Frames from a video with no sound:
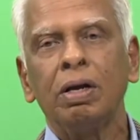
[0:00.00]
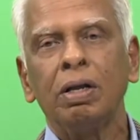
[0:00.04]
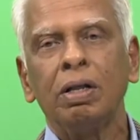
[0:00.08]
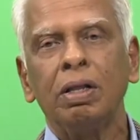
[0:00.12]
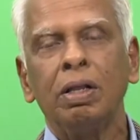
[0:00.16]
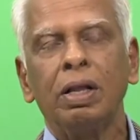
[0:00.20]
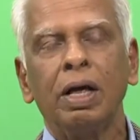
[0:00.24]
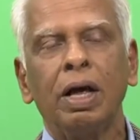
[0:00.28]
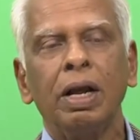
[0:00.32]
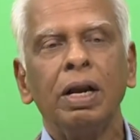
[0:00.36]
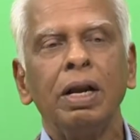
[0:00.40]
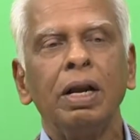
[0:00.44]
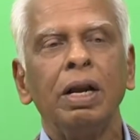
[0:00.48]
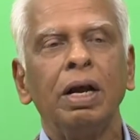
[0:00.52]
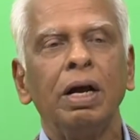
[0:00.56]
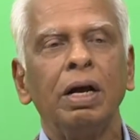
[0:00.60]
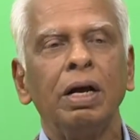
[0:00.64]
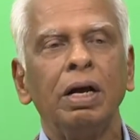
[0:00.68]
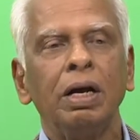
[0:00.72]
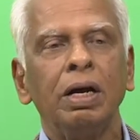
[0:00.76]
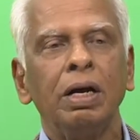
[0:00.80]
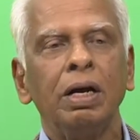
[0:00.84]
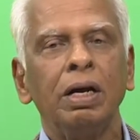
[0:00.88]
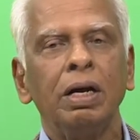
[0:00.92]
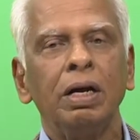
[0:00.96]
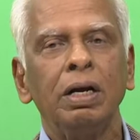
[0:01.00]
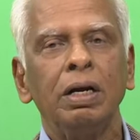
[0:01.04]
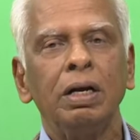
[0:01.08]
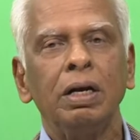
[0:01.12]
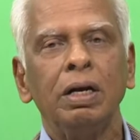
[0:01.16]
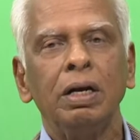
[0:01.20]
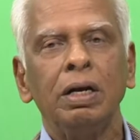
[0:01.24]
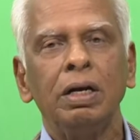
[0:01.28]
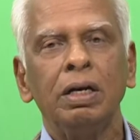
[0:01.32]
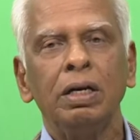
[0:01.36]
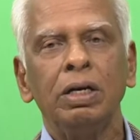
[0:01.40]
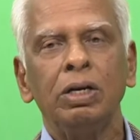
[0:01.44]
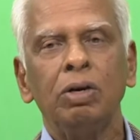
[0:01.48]
then
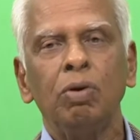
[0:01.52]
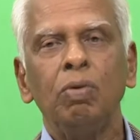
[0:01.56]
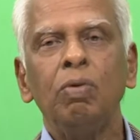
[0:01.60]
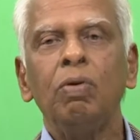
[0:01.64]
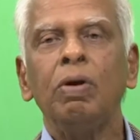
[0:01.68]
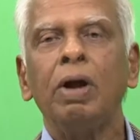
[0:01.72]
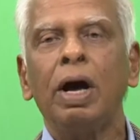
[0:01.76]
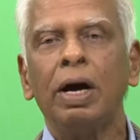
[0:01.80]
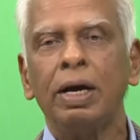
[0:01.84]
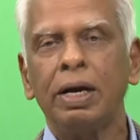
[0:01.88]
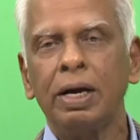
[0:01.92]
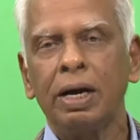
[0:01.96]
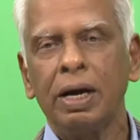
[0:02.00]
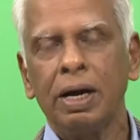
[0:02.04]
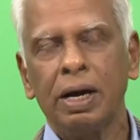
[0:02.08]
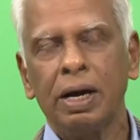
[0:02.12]
he would die.